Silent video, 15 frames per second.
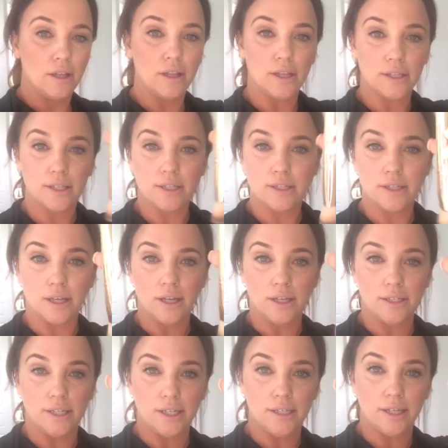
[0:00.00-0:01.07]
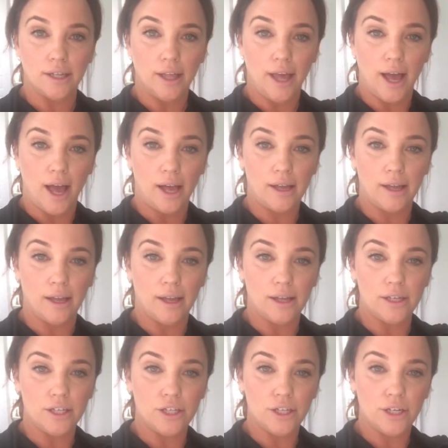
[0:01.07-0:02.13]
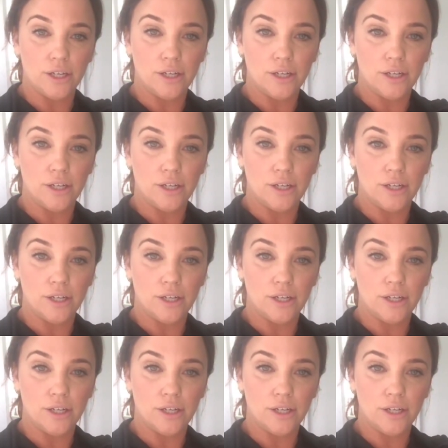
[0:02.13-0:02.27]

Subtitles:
This is the Detail Hack, and